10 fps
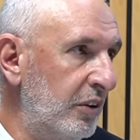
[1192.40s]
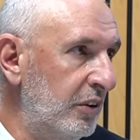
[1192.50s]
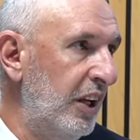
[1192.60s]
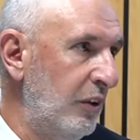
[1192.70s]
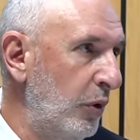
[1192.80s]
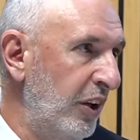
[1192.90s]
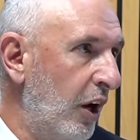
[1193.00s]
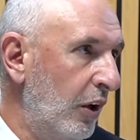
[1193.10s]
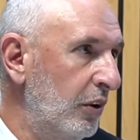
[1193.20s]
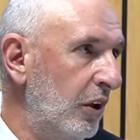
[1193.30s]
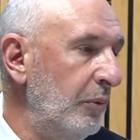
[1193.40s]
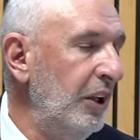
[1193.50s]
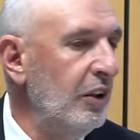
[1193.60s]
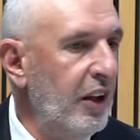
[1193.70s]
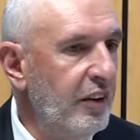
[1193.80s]
That we know. I
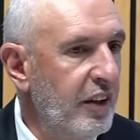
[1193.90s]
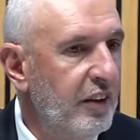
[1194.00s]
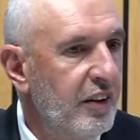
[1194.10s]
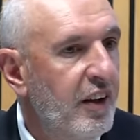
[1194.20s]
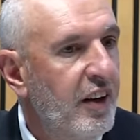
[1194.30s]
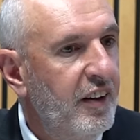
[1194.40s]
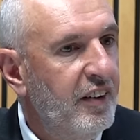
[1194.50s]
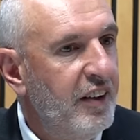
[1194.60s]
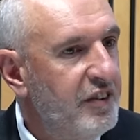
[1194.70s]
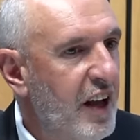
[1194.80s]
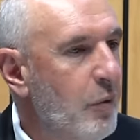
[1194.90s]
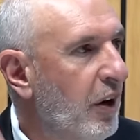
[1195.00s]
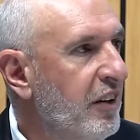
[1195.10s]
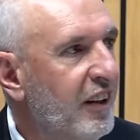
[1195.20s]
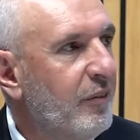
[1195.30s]
mean, they say
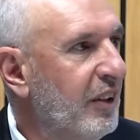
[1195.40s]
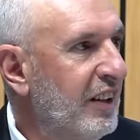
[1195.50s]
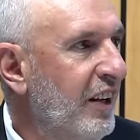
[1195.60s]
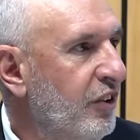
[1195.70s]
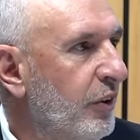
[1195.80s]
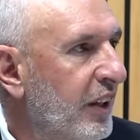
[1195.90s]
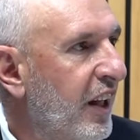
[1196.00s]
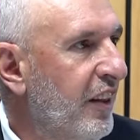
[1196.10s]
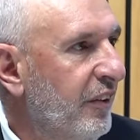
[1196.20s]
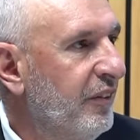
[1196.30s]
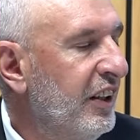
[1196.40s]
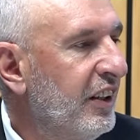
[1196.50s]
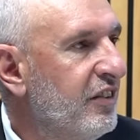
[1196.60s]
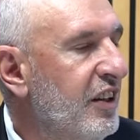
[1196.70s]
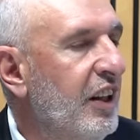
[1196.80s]
one thing, but they do another, and we
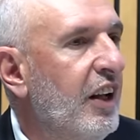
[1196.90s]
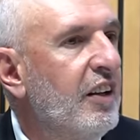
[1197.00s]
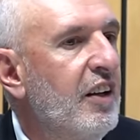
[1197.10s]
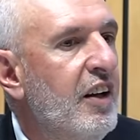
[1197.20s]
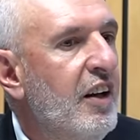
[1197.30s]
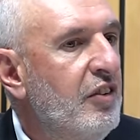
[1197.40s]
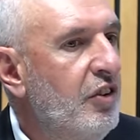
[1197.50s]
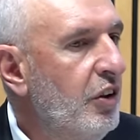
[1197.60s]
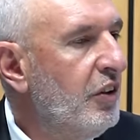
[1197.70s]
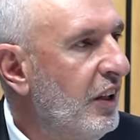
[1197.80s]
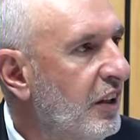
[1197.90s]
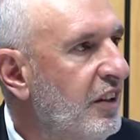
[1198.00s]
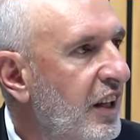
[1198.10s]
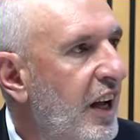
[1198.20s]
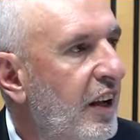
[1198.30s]
can see that. Do you think the
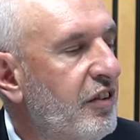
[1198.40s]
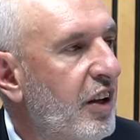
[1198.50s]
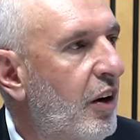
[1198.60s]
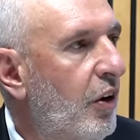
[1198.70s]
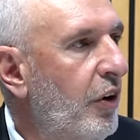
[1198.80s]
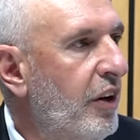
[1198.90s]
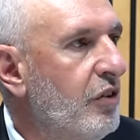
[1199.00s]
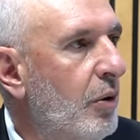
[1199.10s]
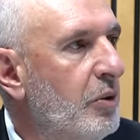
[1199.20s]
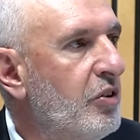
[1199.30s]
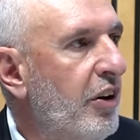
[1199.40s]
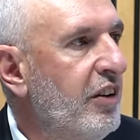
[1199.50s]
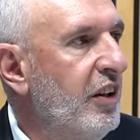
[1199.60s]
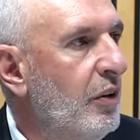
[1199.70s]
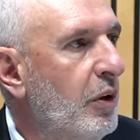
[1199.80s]
DA is going to hold on to a
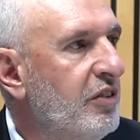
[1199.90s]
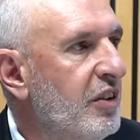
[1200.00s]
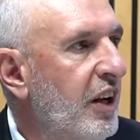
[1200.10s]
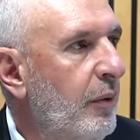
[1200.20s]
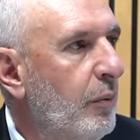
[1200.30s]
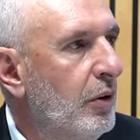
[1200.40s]
majority in the Western Cape?